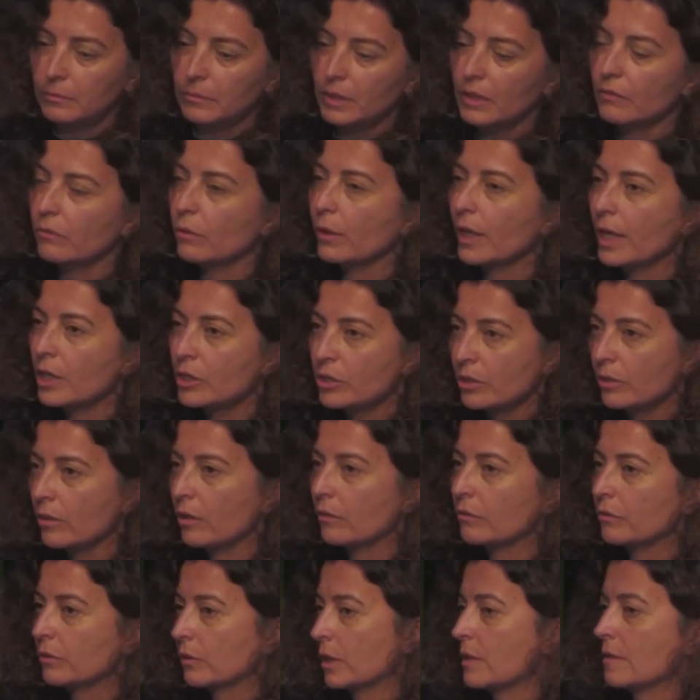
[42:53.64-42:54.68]
invocation
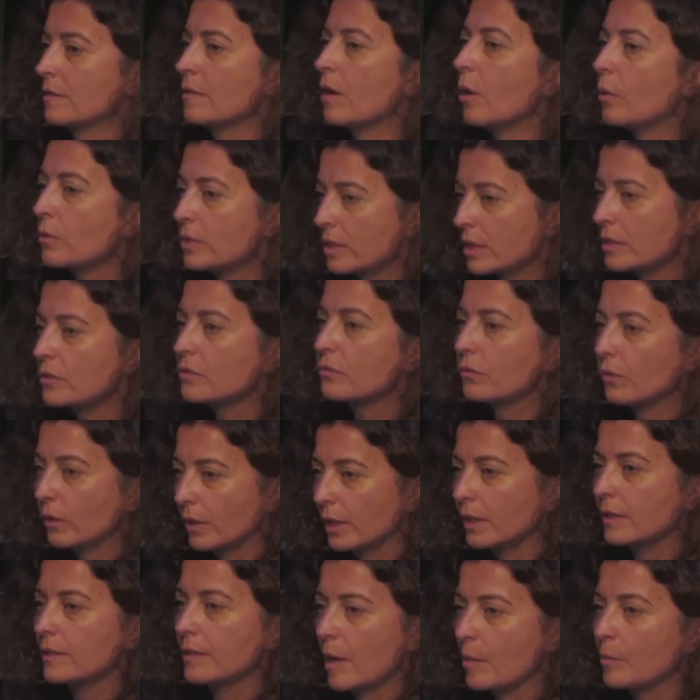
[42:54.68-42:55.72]
of these noses, for
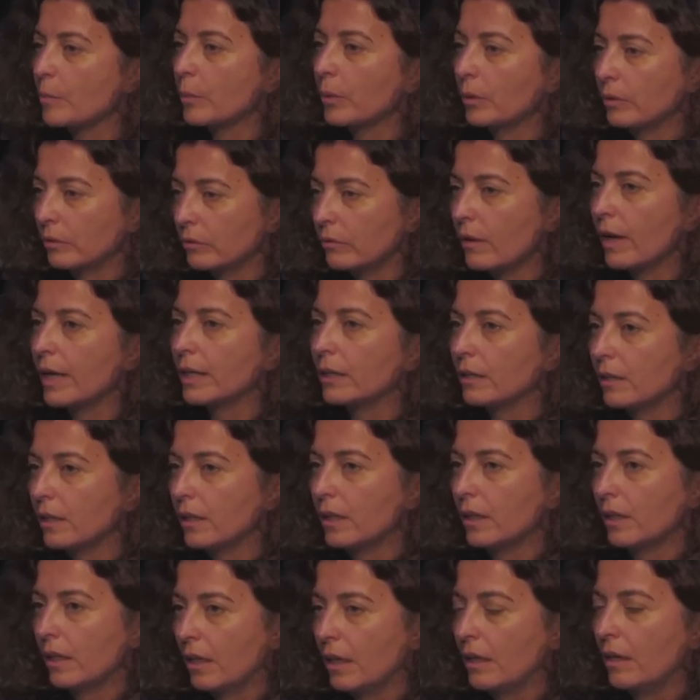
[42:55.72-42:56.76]
example, right?
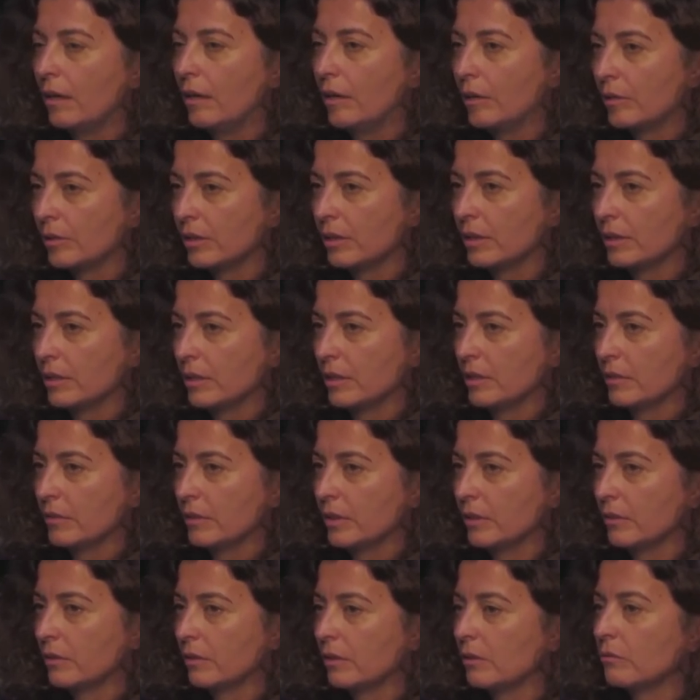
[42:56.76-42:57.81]

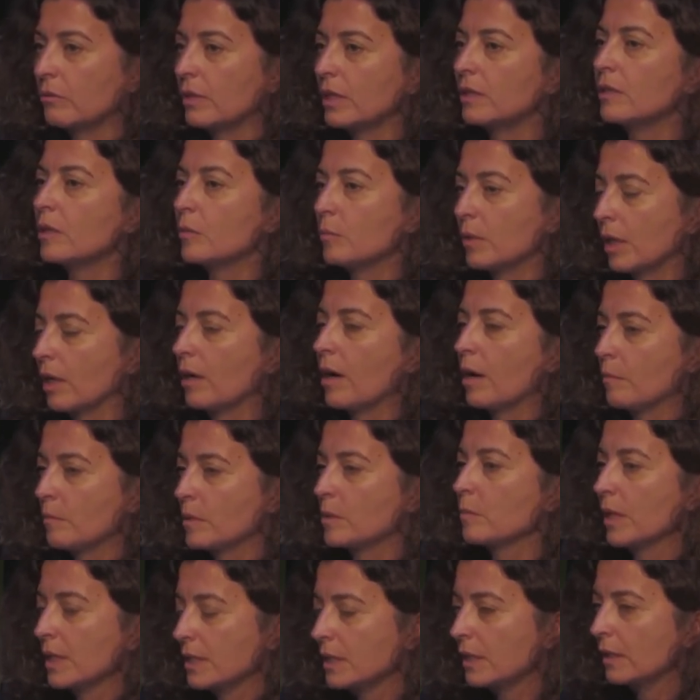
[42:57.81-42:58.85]
The reader
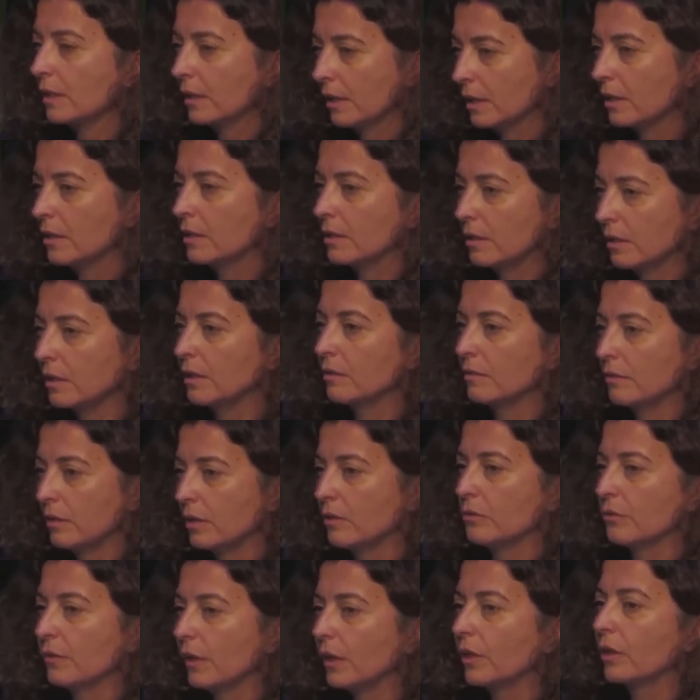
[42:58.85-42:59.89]
becomes basically
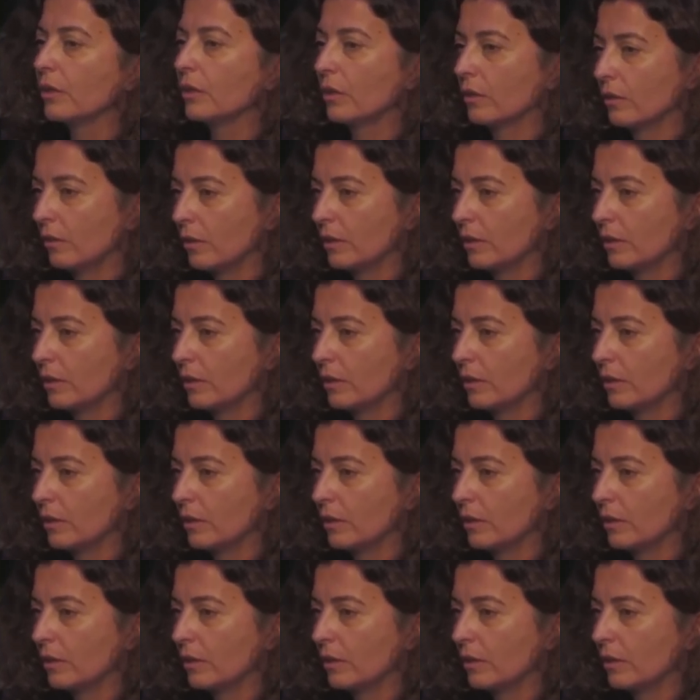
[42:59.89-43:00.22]
a figure